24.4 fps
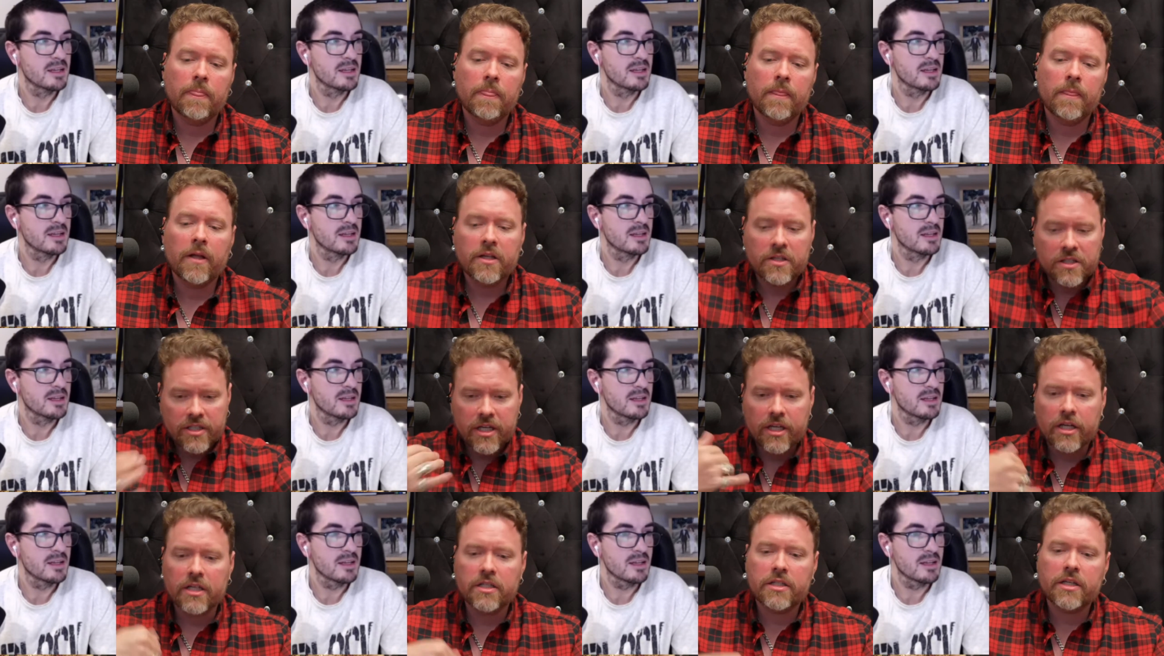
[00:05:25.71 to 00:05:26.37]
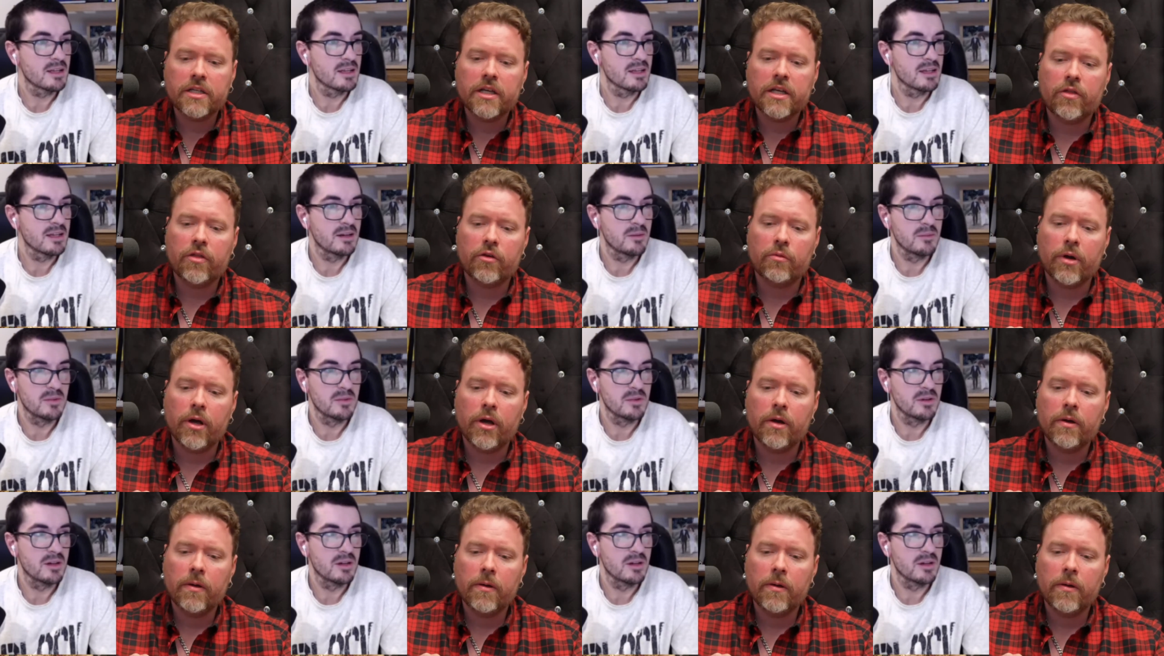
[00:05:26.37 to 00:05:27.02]
Speaker 1: Let's sing it together,
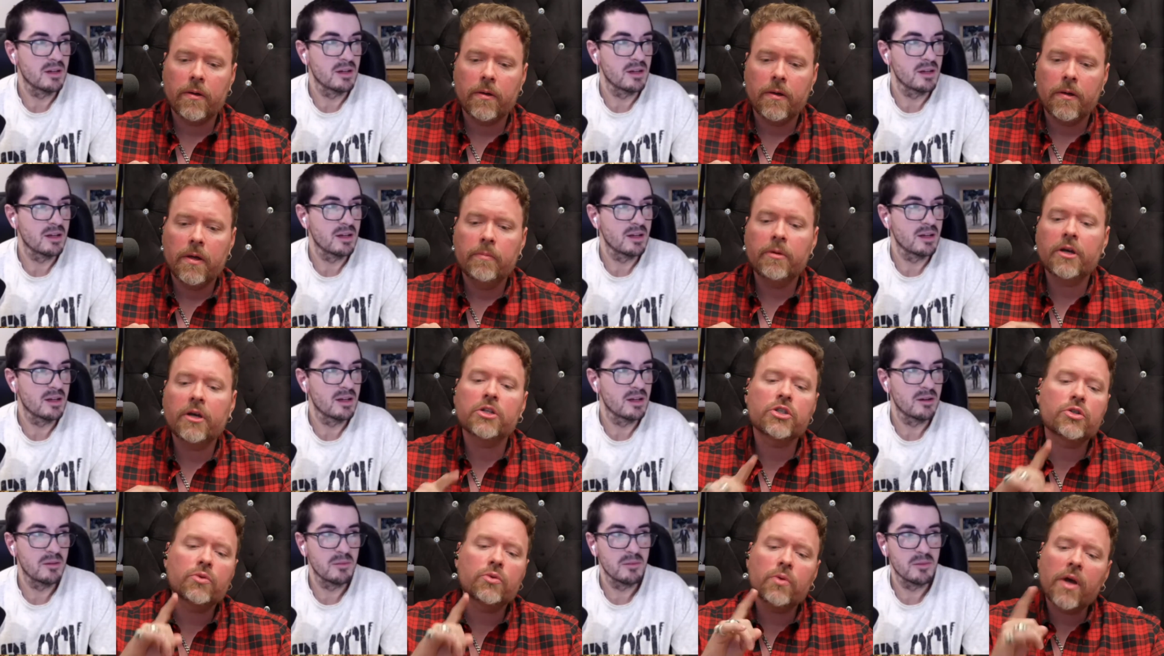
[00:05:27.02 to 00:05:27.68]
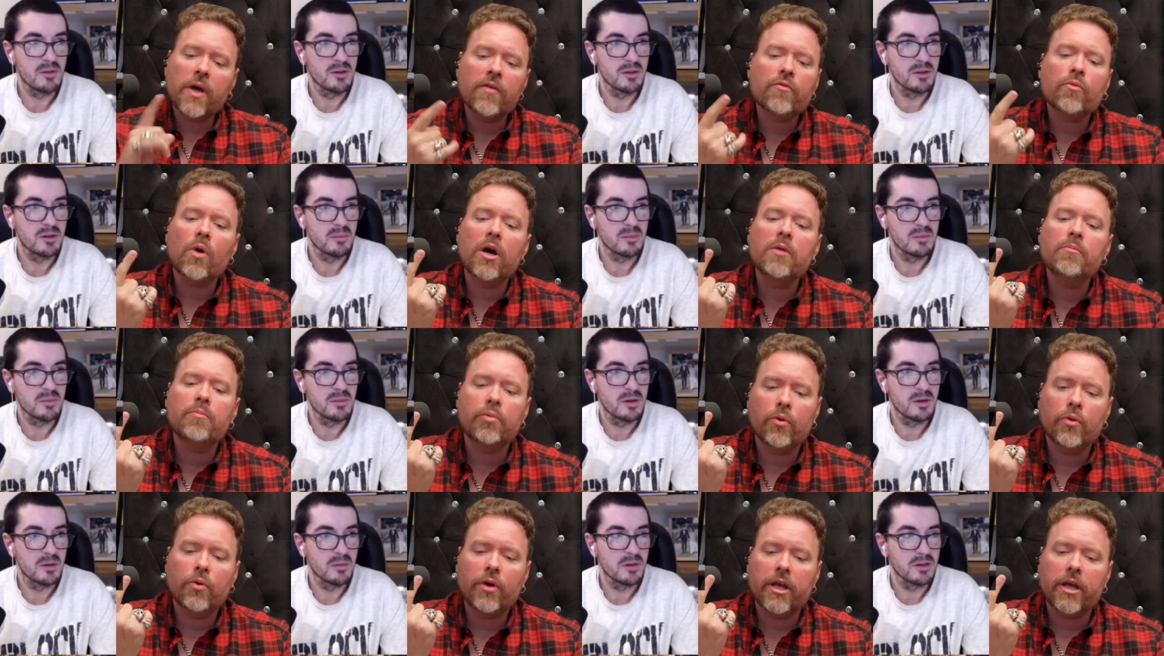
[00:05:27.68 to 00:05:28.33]
bro. because you have one
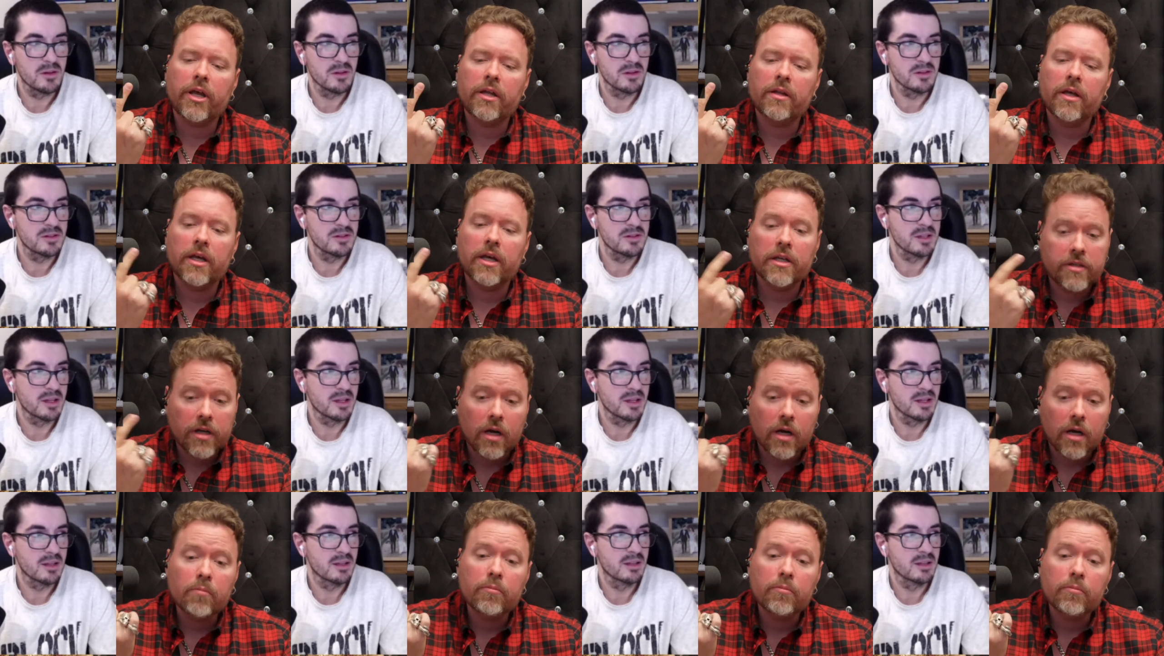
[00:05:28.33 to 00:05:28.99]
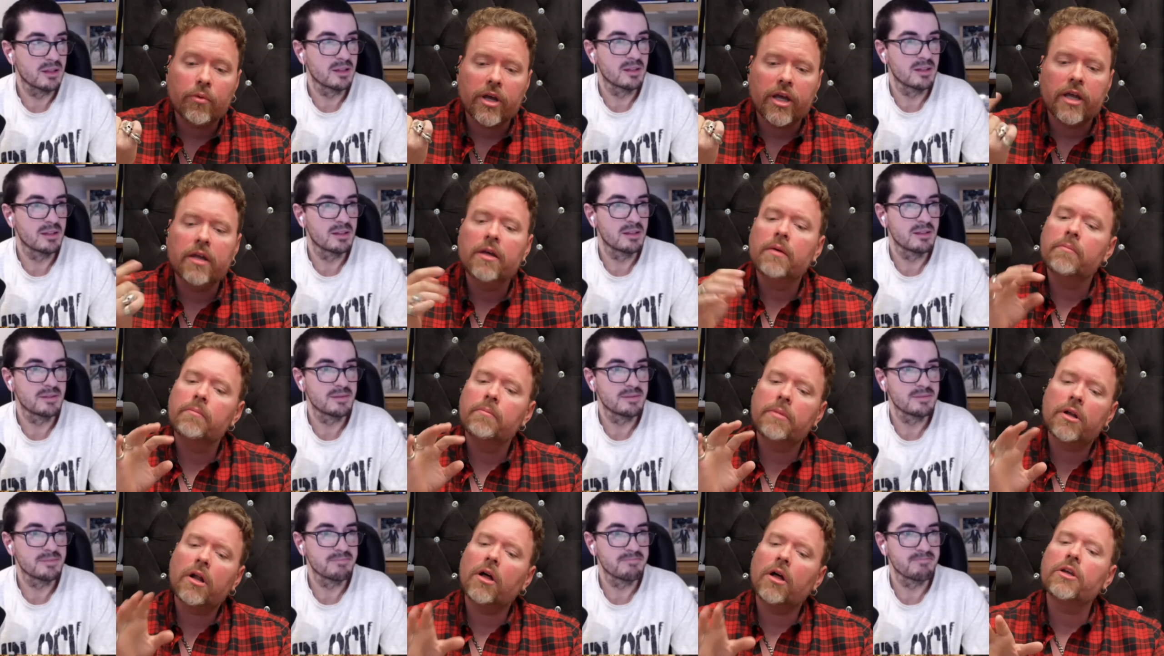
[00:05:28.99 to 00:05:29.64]
point, a dumb point,
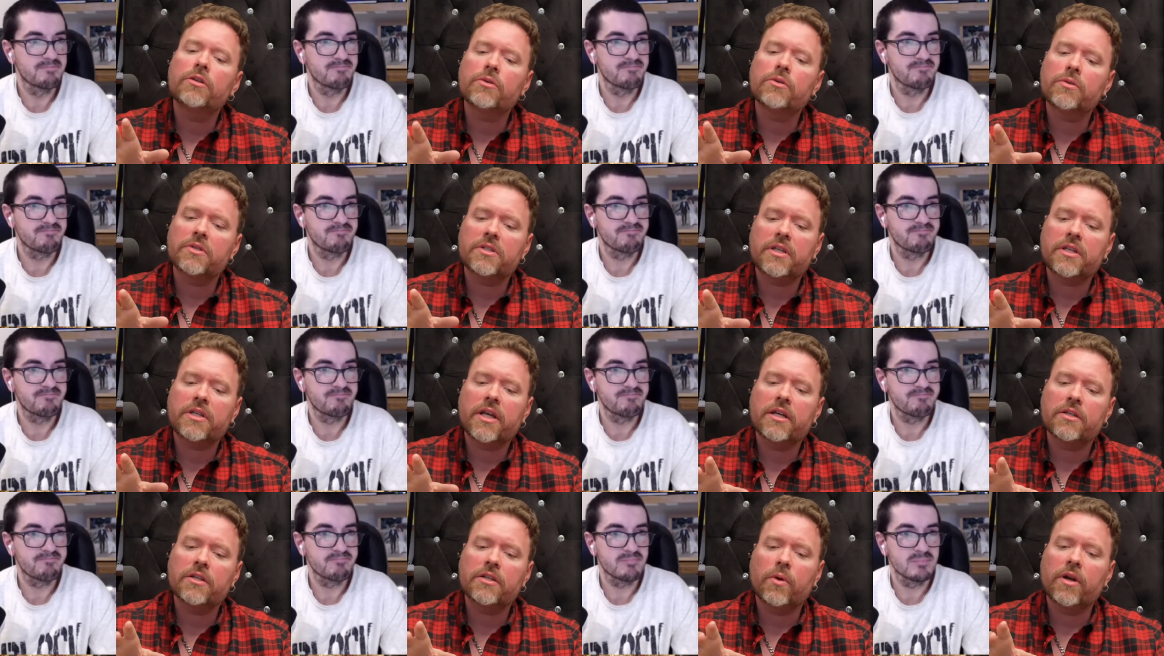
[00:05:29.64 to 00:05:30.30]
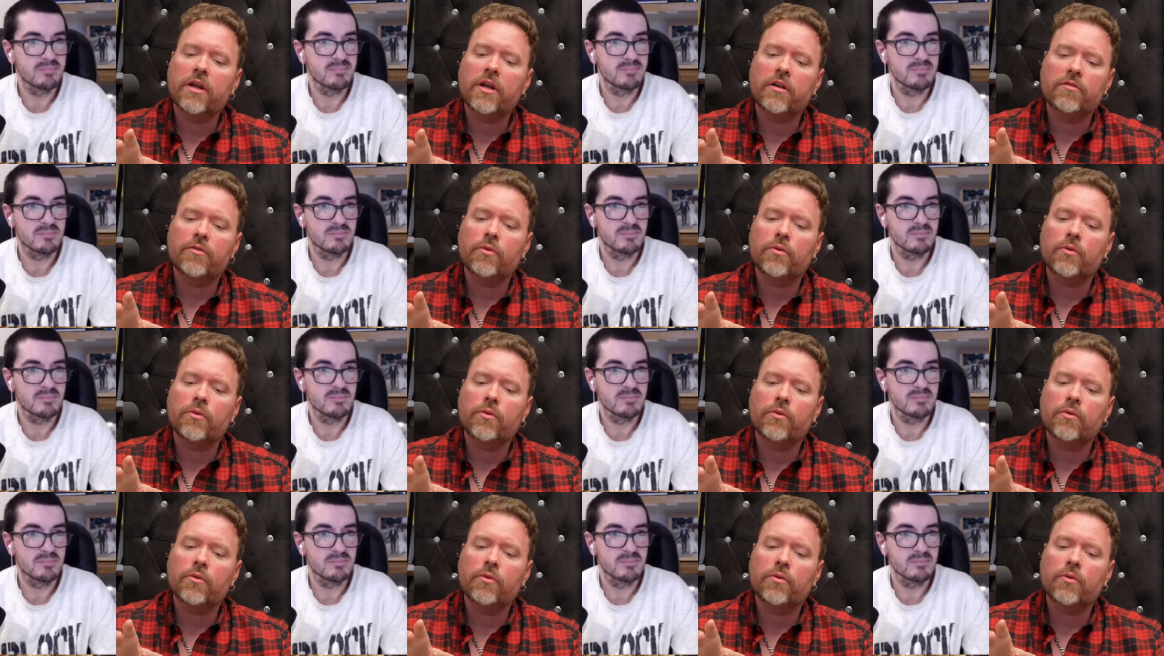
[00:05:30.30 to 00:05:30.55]
but all you do is say it 20 or